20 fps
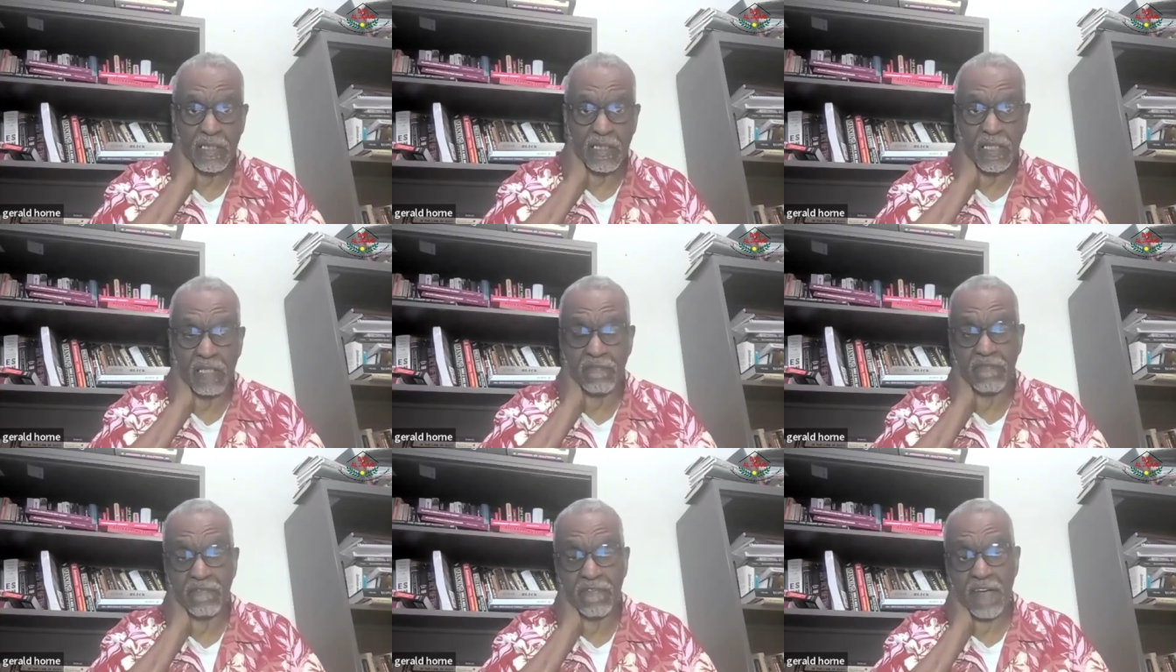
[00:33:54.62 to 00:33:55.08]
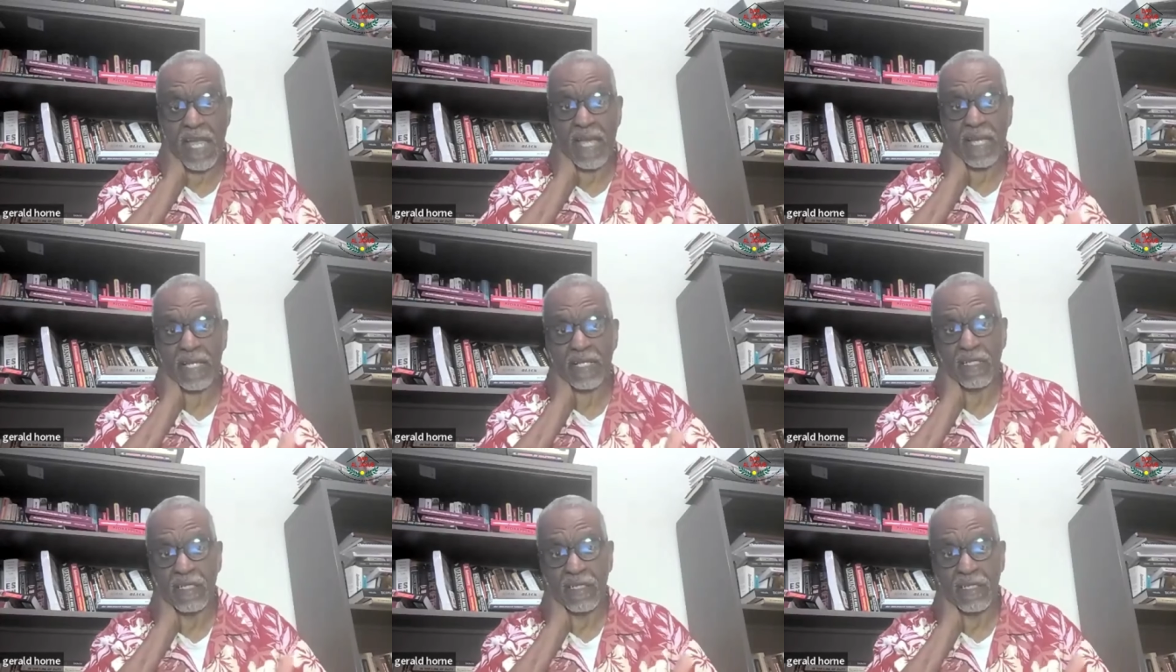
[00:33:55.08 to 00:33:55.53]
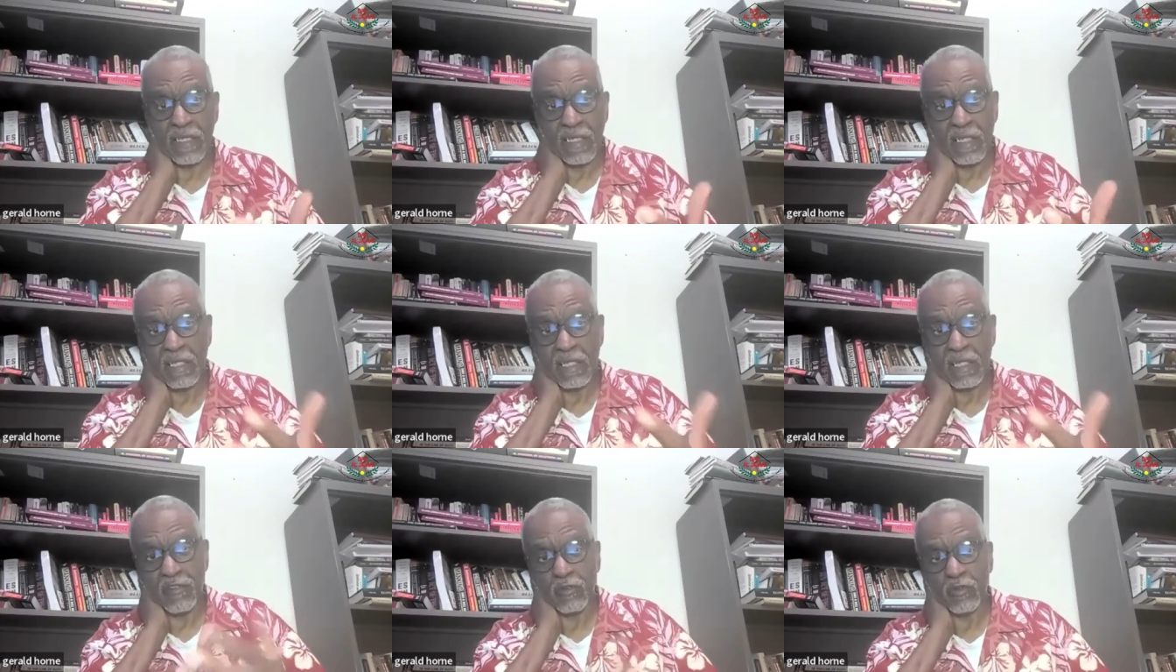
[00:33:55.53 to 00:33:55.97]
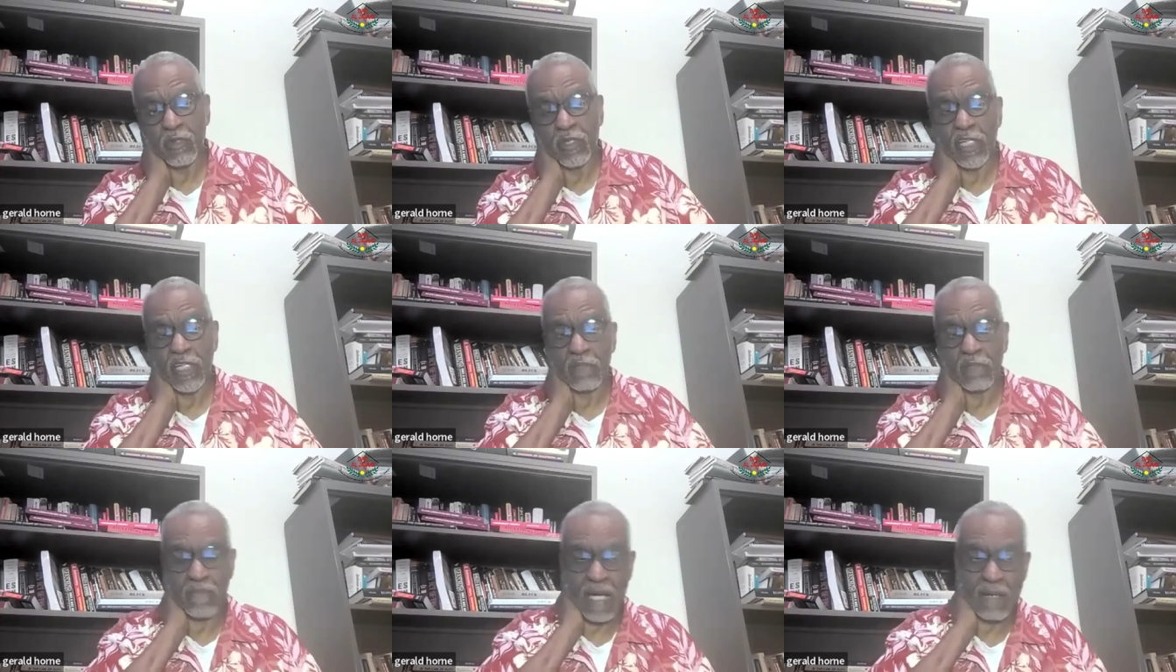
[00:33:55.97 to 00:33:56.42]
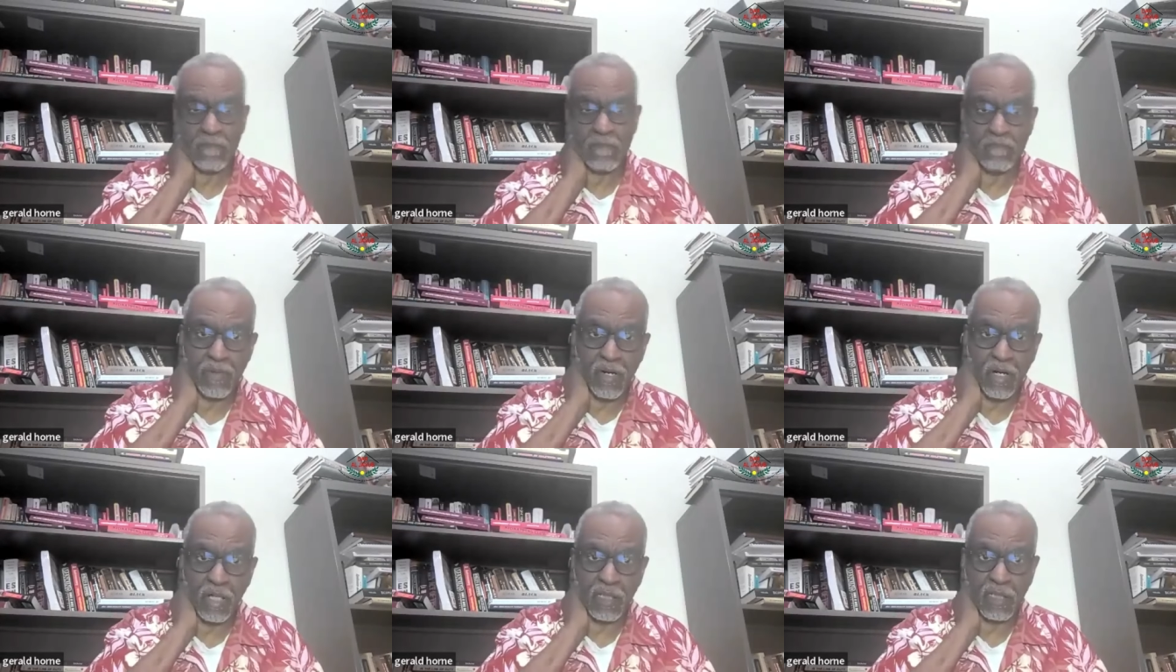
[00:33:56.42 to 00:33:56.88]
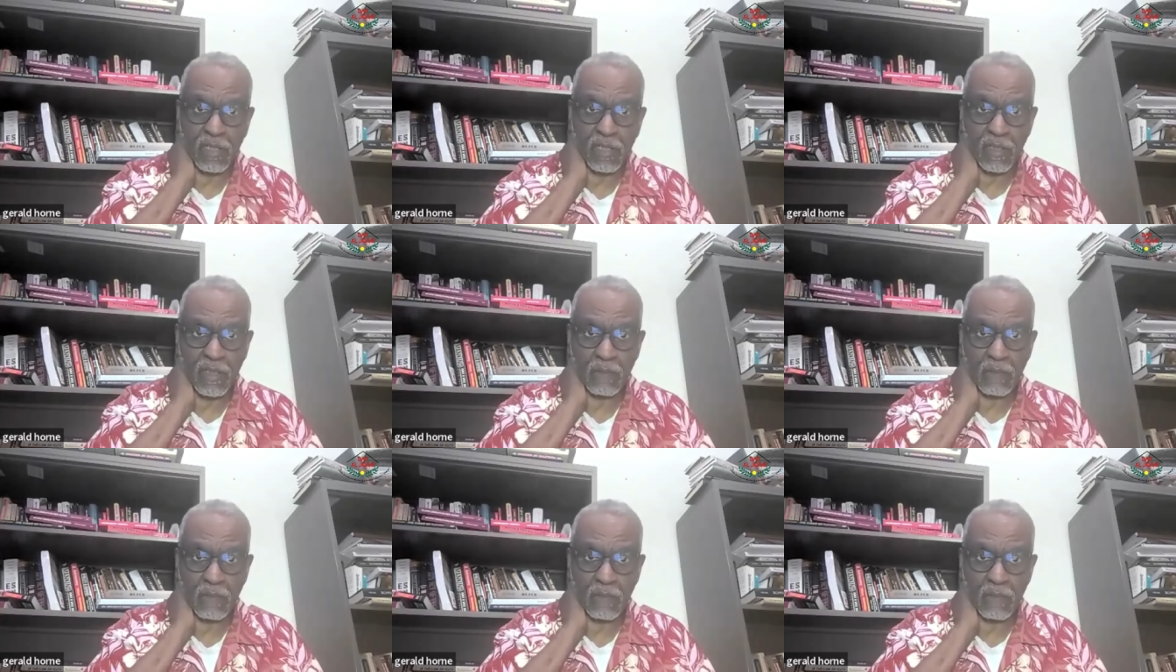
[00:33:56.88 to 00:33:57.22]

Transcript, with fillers: In fact, if you look at my book